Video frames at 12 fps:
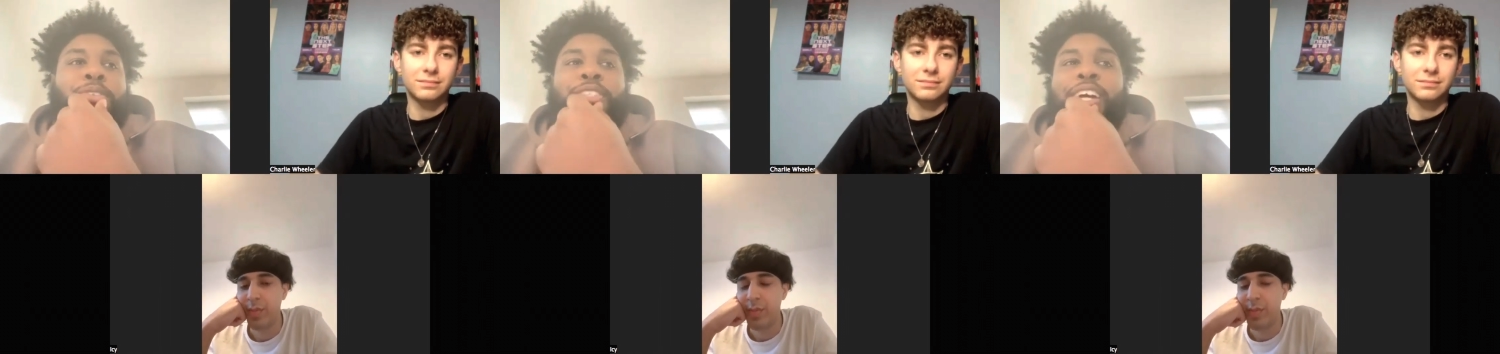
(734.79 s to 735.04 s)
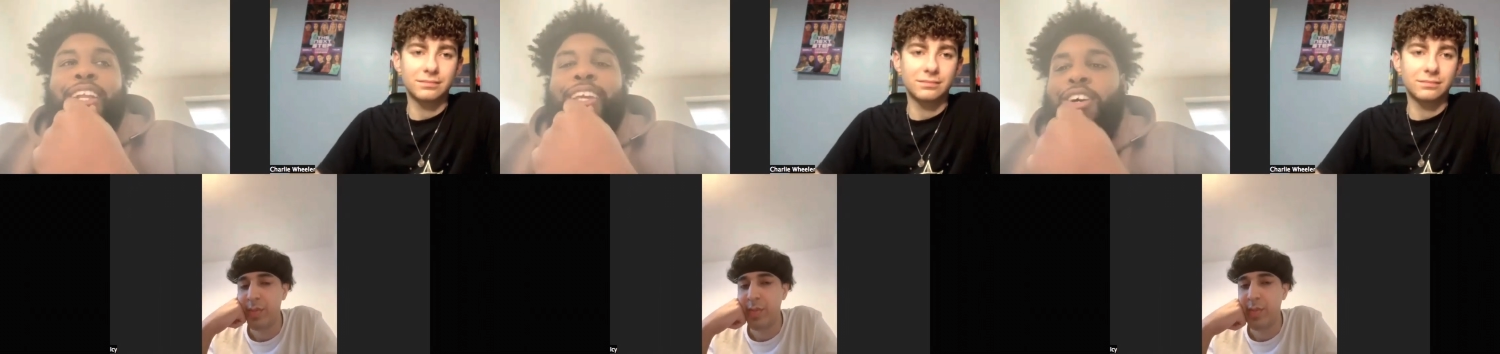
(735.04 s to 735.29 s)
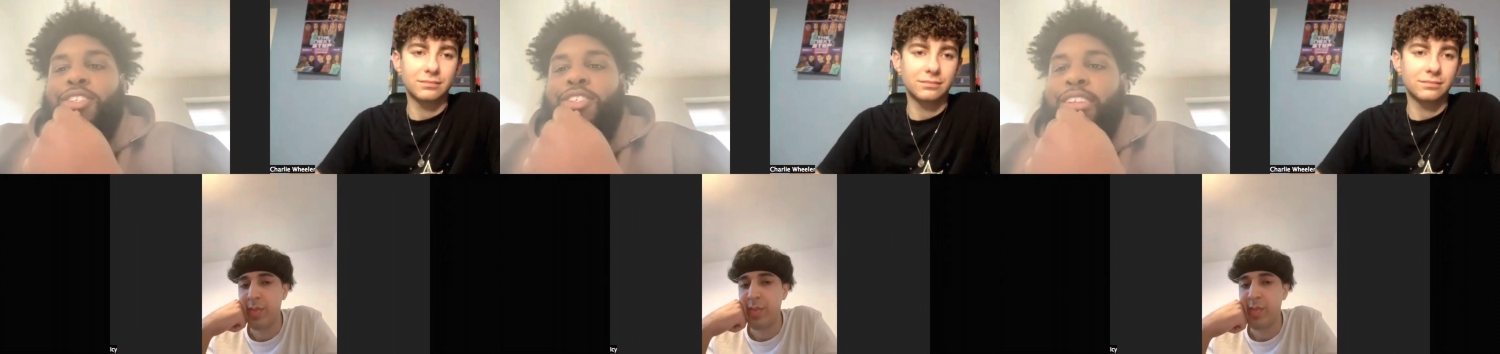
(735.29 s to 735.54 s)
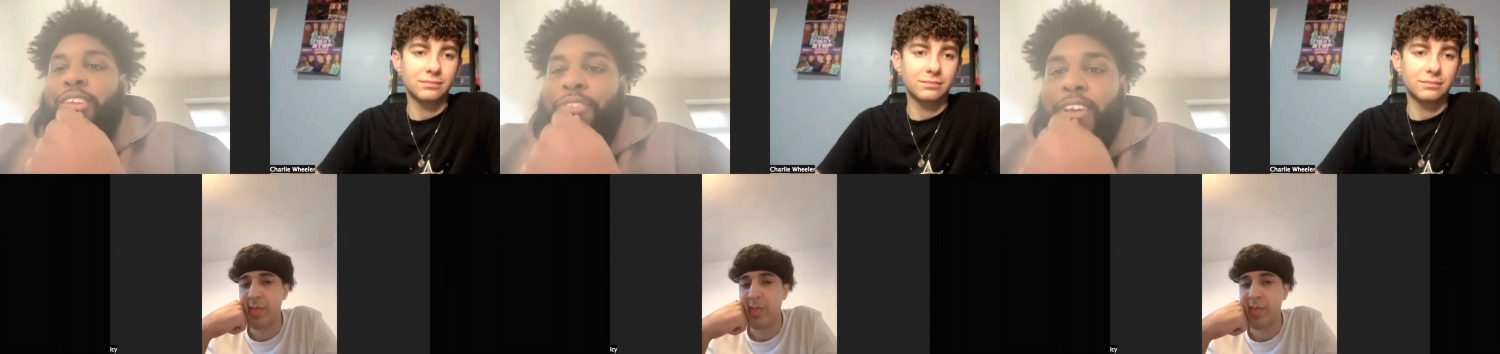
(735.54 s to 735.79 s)
Speaker 1: trying to get us
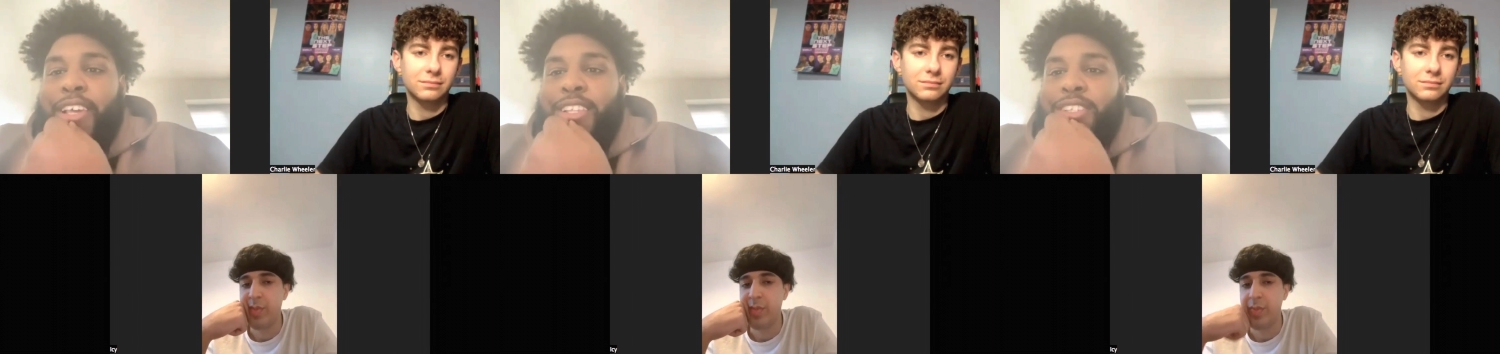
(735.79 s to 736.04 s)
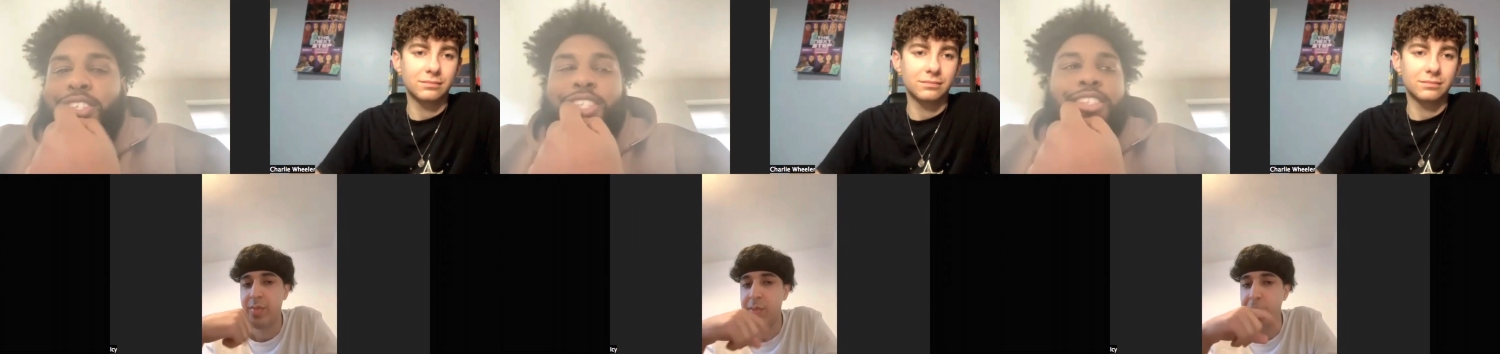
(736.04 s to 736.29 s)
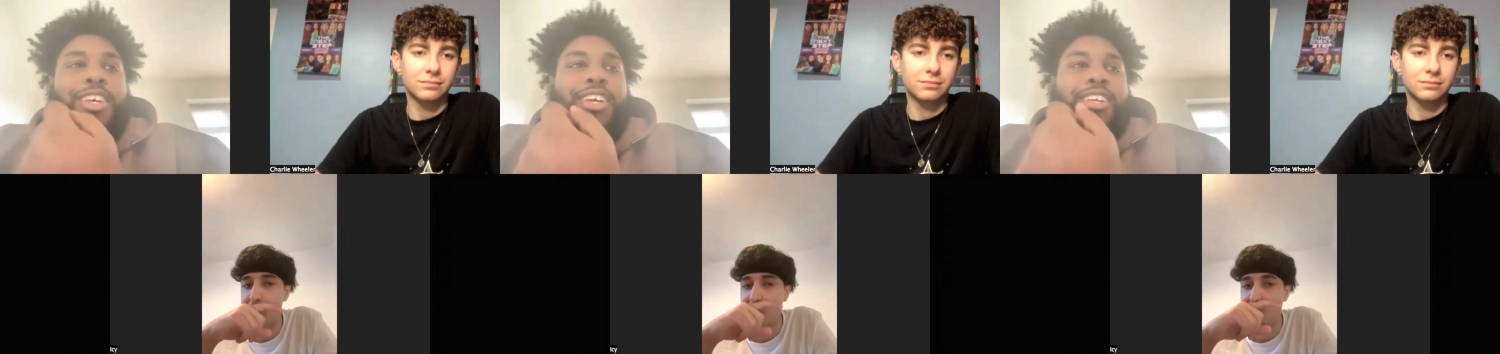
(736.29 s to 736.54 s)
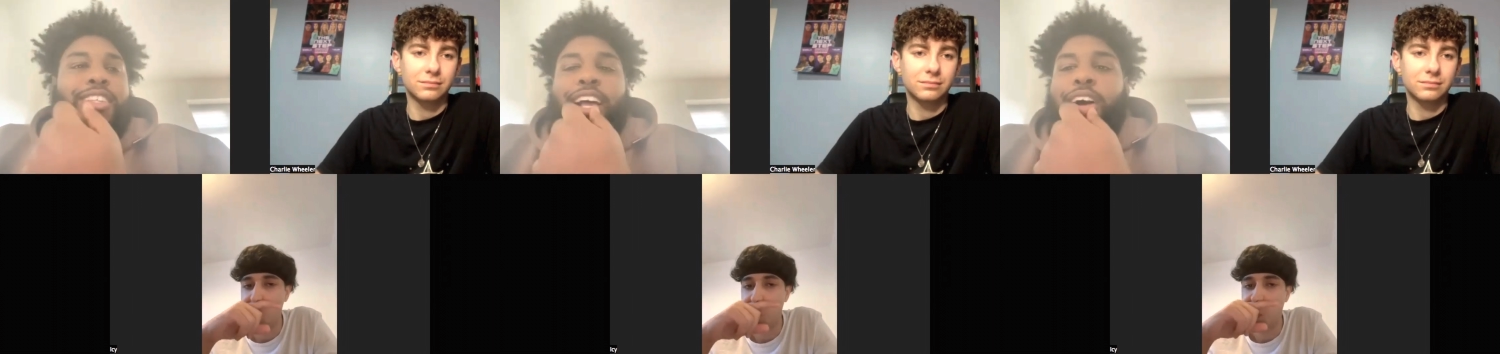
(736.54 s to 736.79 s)
in events
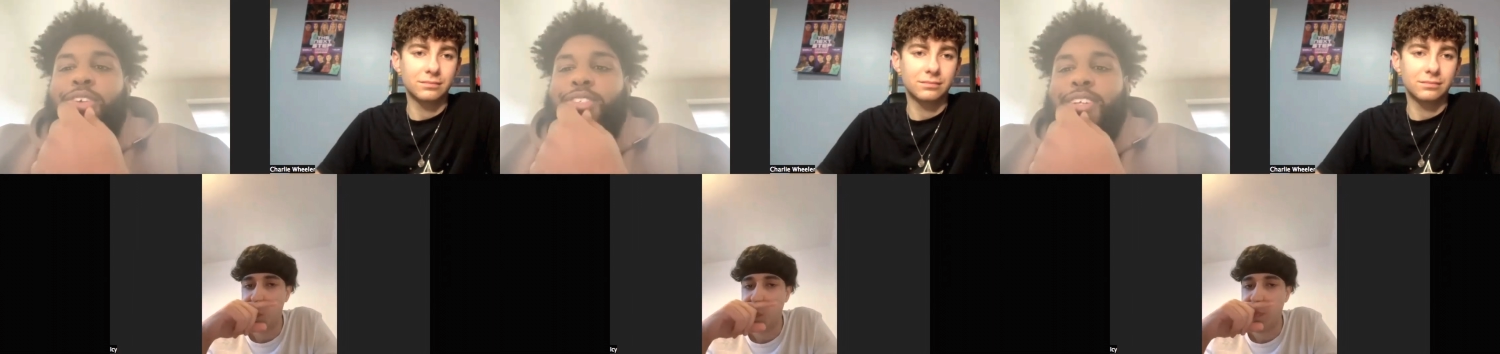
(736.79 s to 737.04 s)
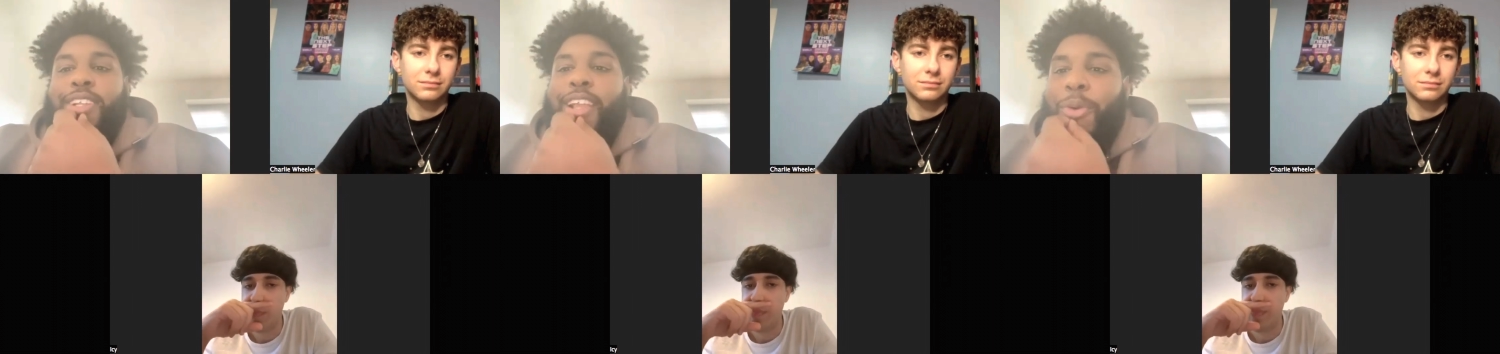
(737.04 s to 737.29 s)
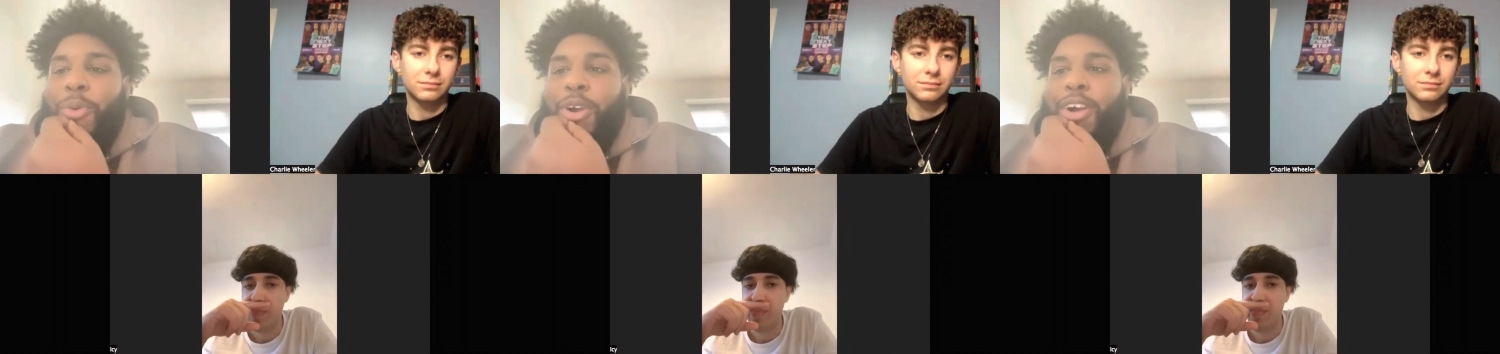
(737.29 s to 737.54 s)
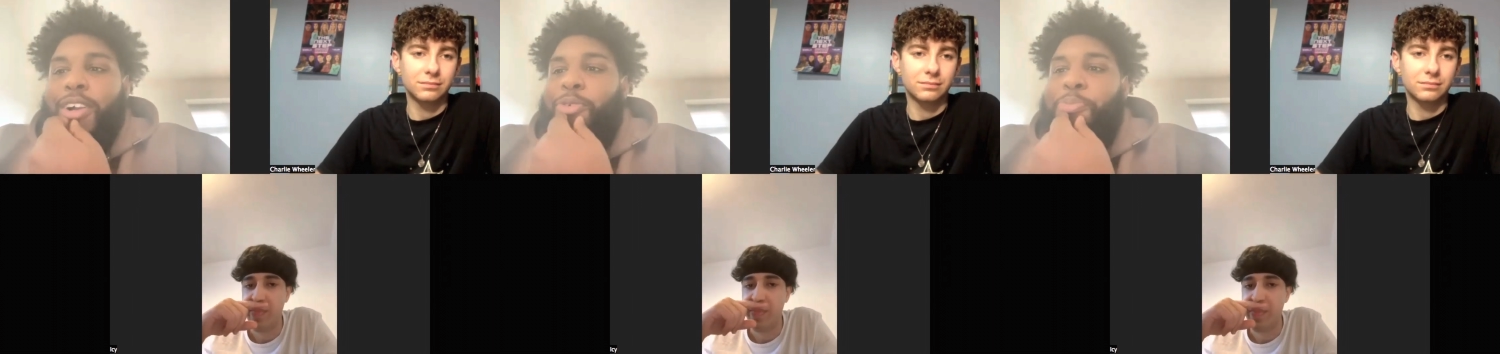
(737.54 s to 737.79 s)
now to
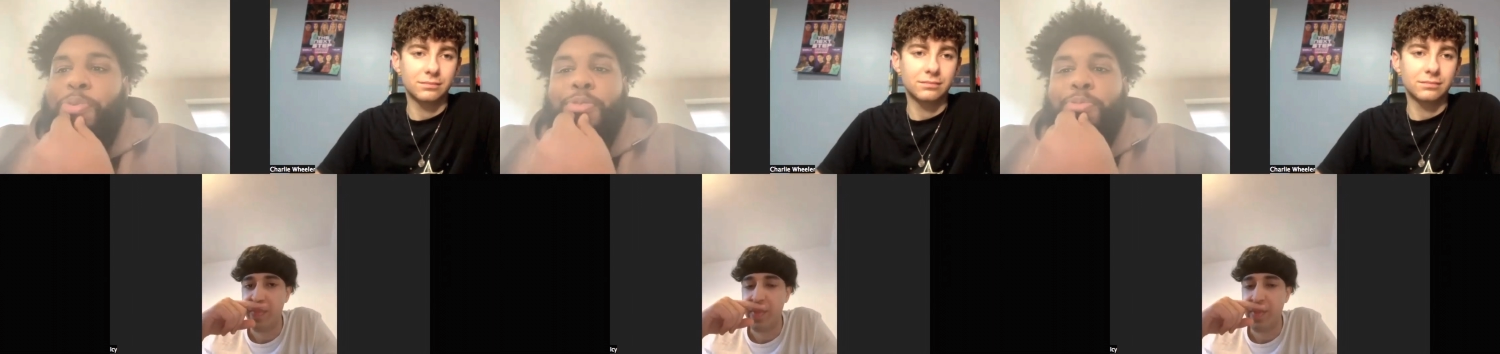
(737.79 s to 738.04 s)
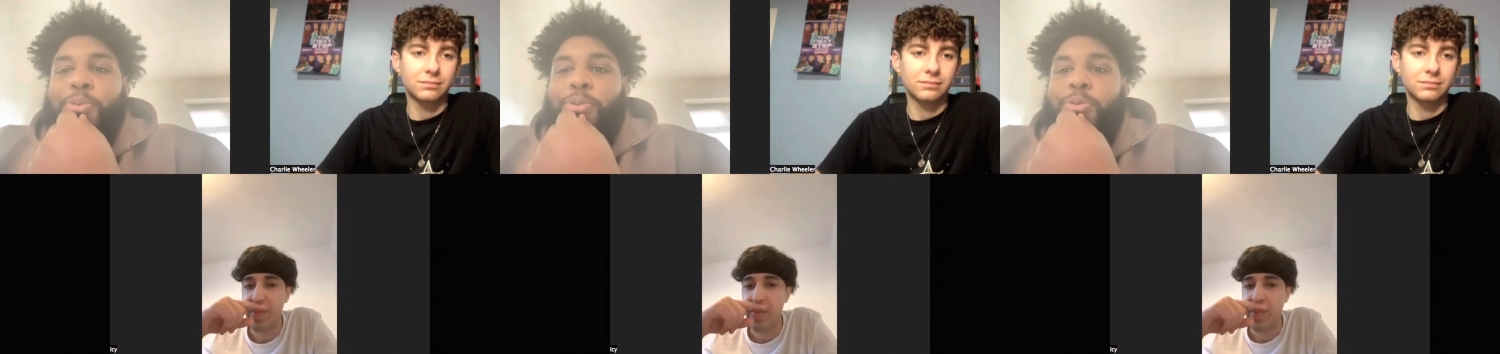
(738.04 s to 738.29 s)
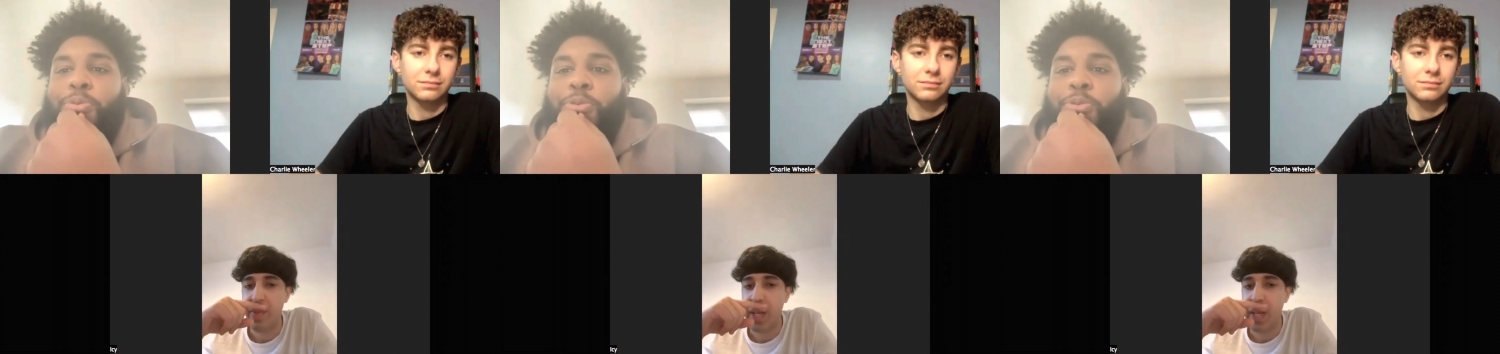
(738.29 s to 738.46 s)
network with people,